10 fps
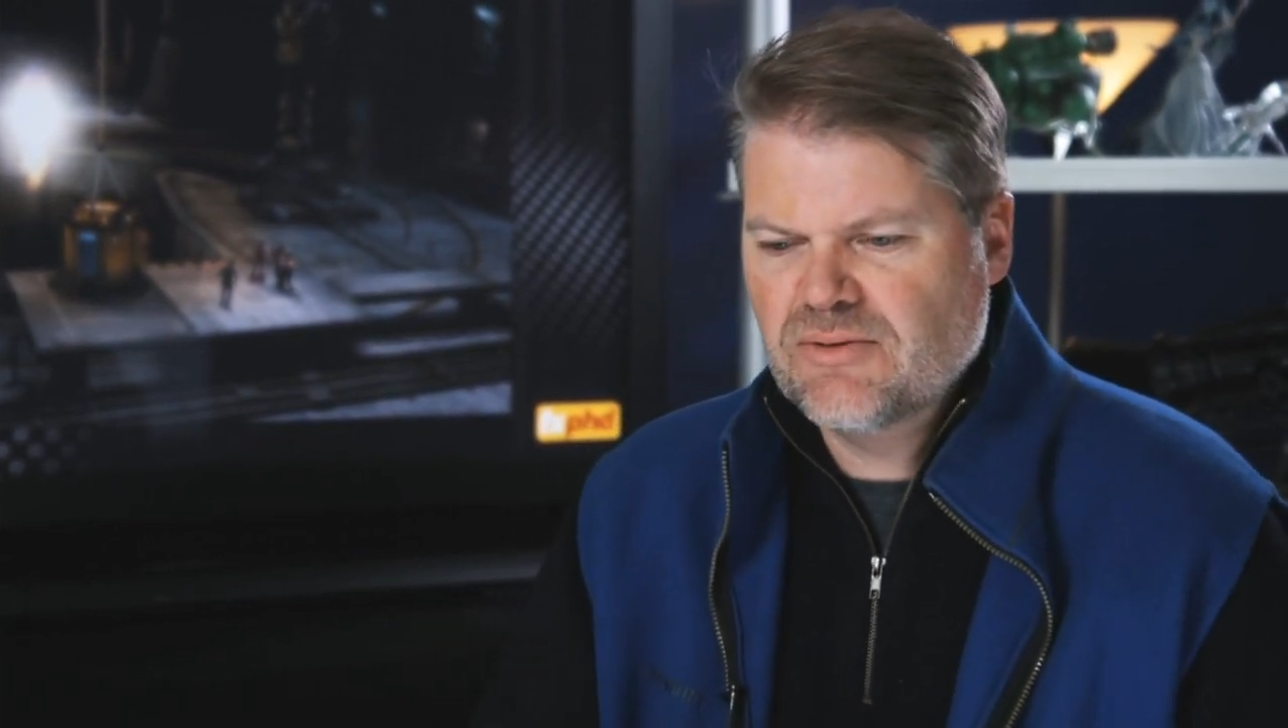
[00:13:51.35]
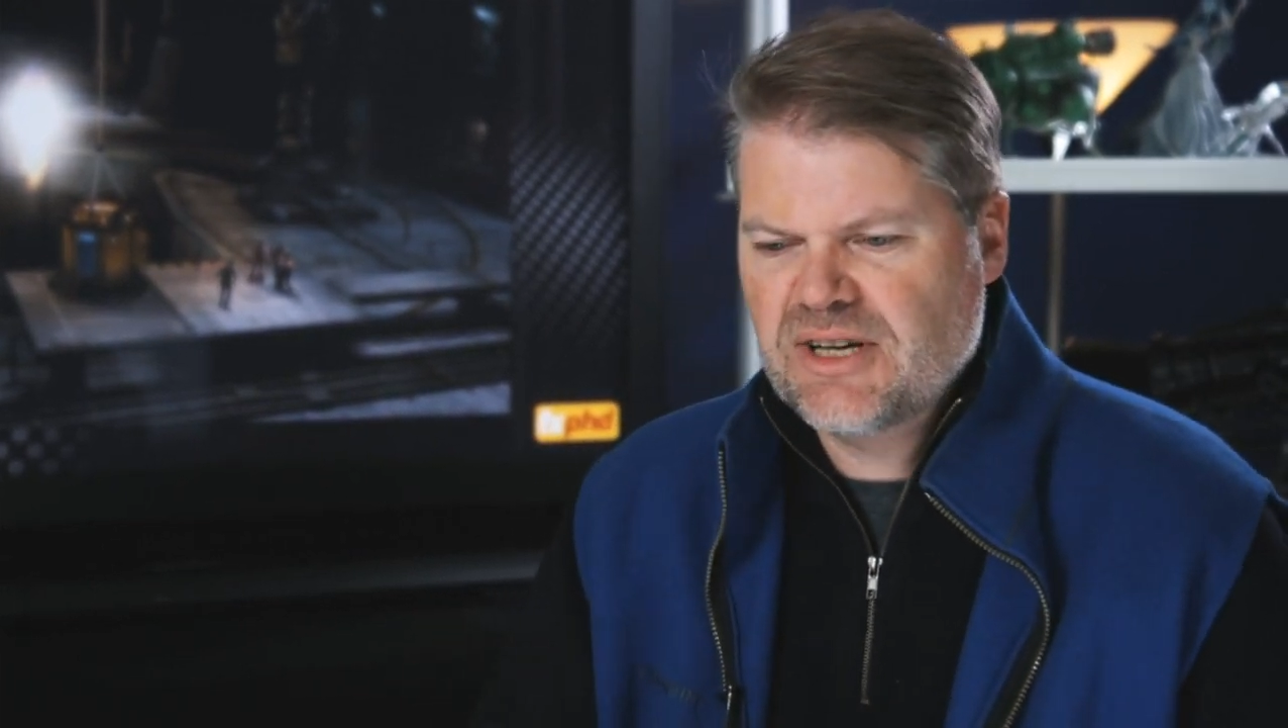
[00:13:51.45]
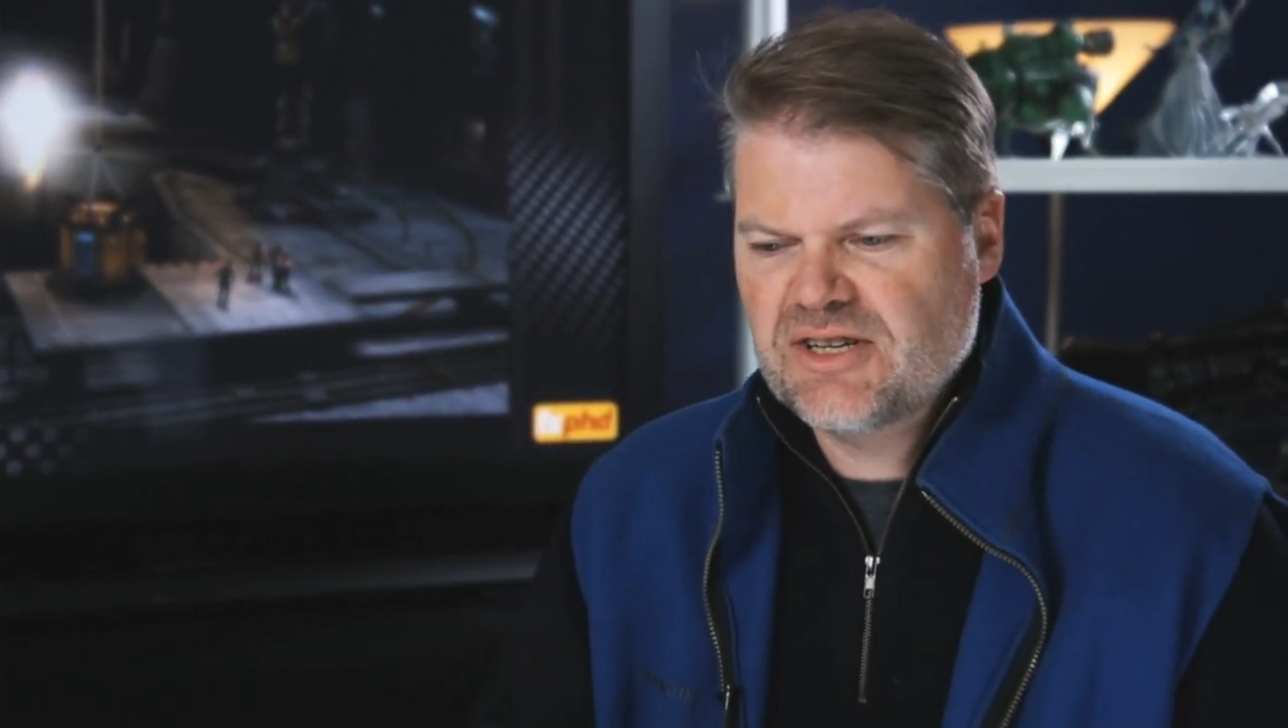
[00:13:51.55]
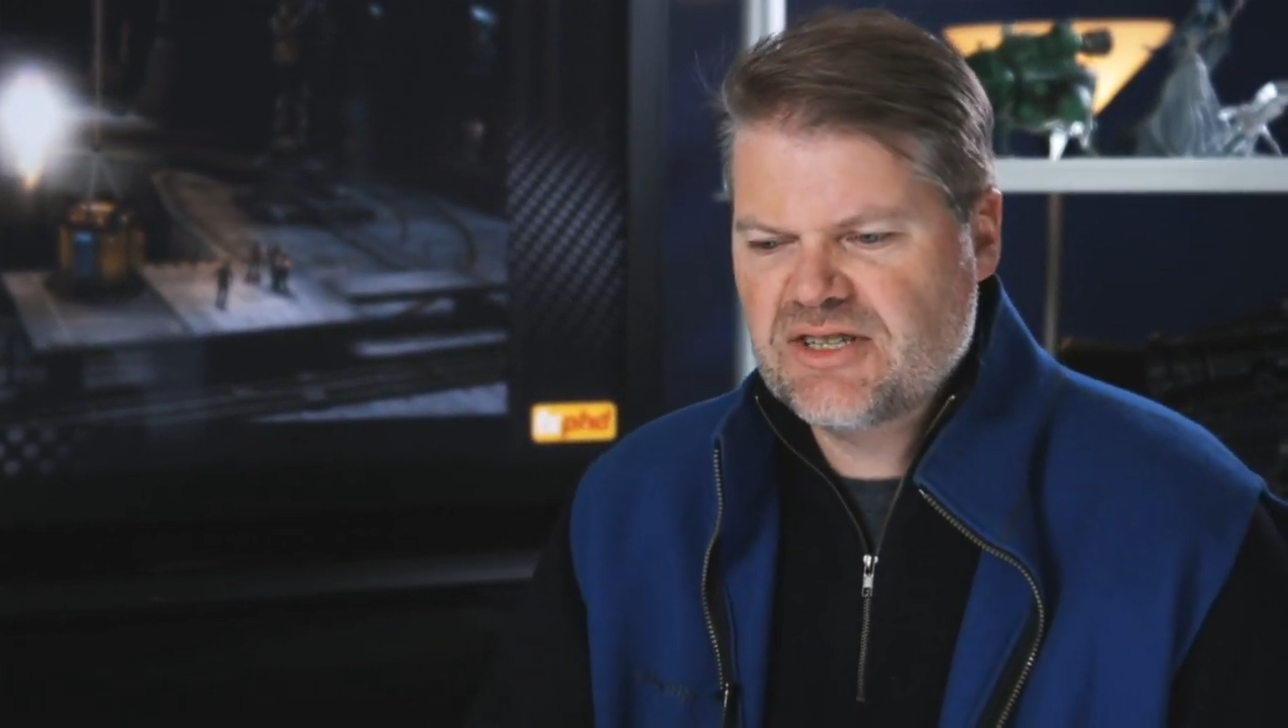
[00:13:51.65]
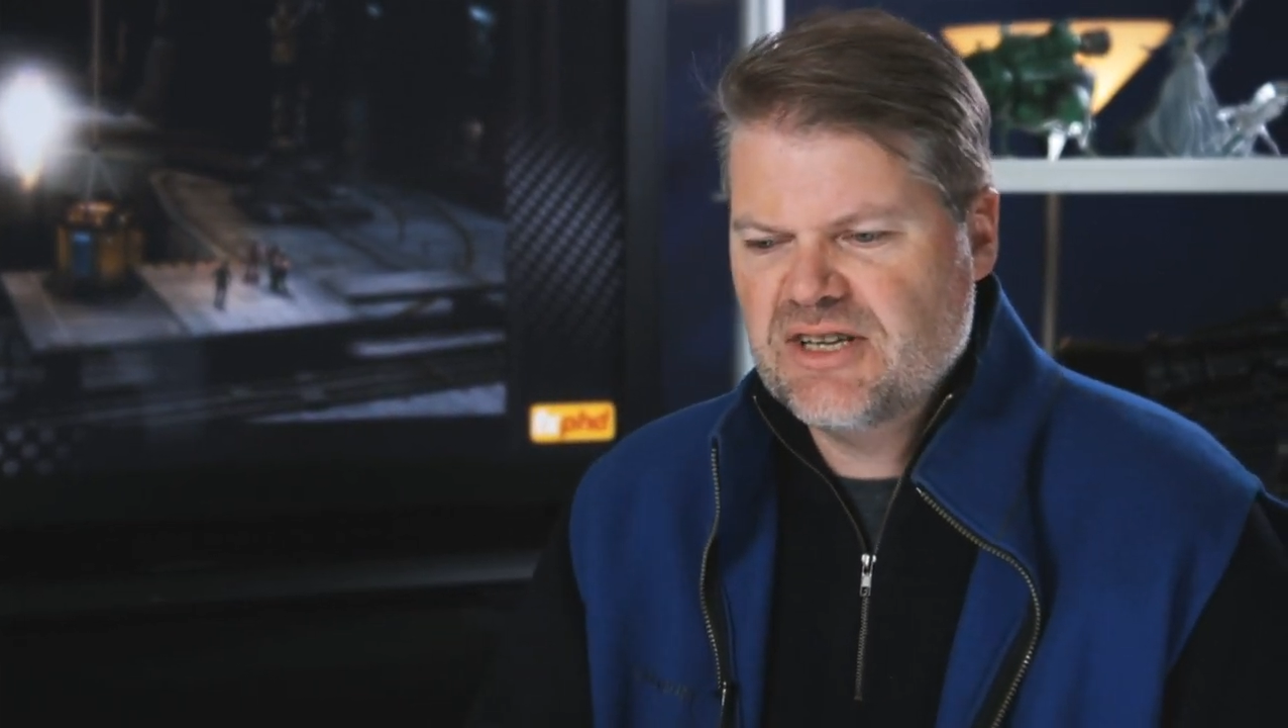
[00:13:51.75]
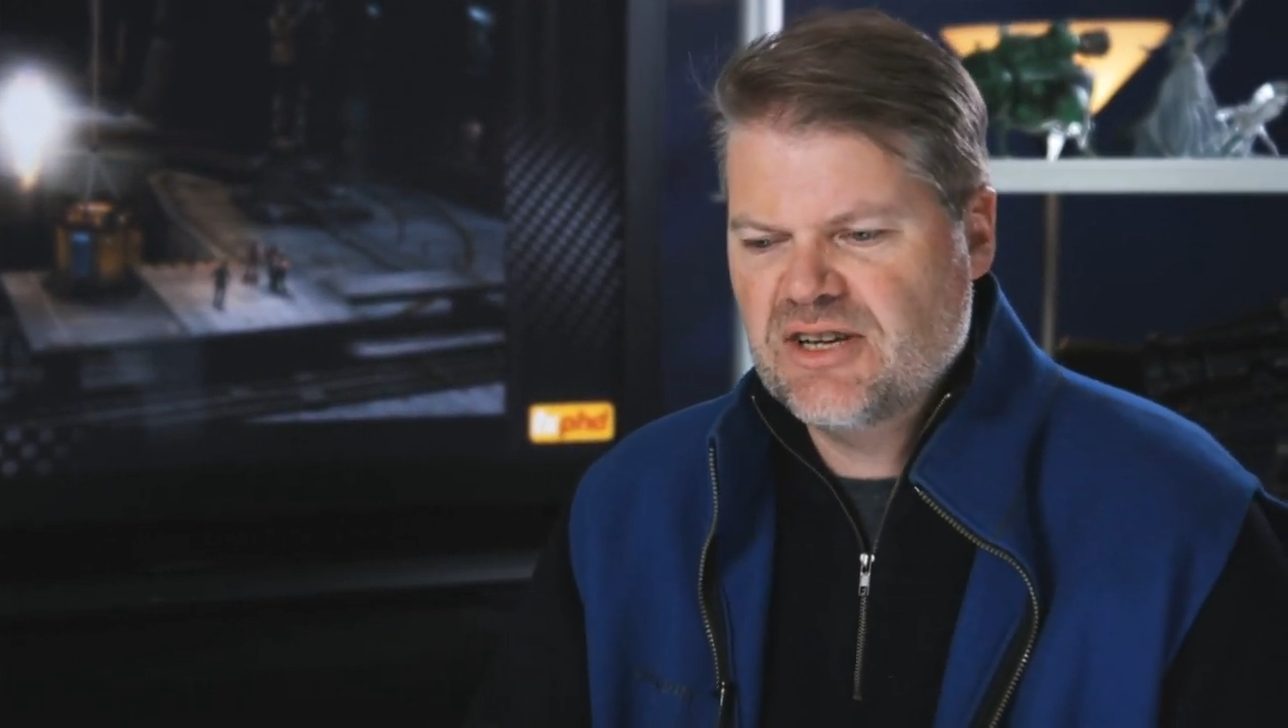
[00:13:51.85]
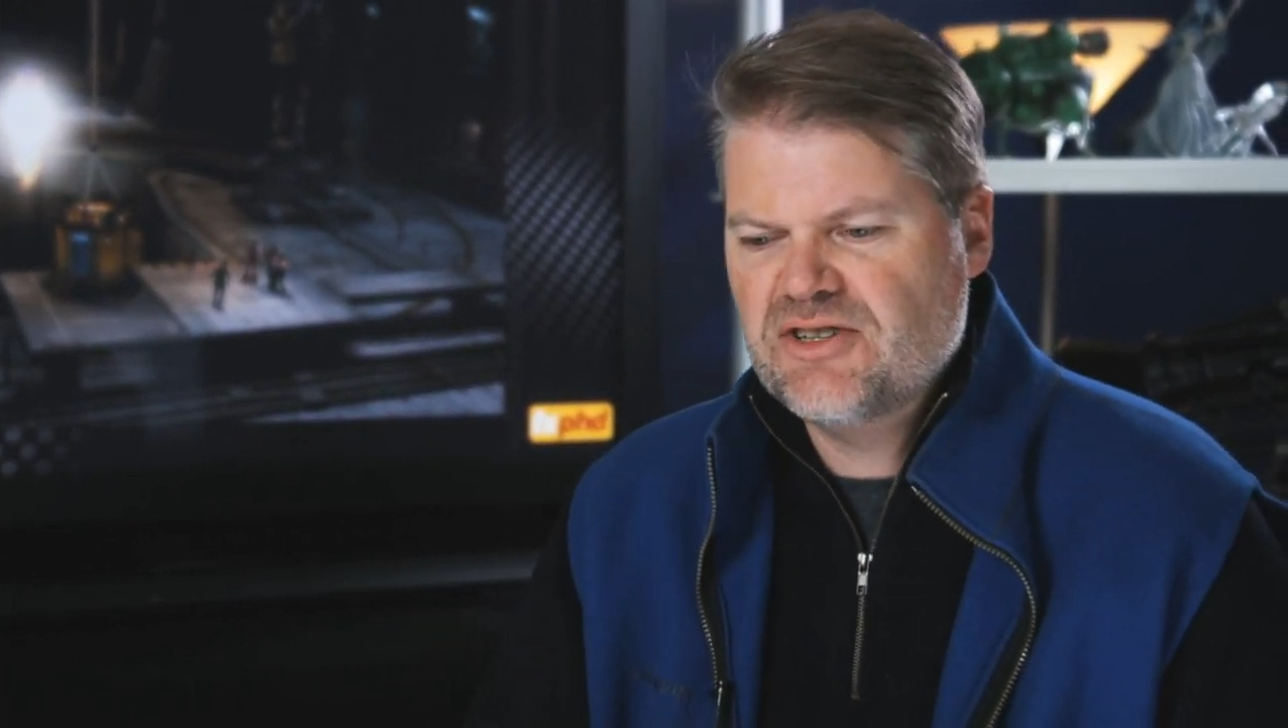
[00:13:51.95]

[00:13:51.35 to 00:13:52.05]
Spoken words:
we just needed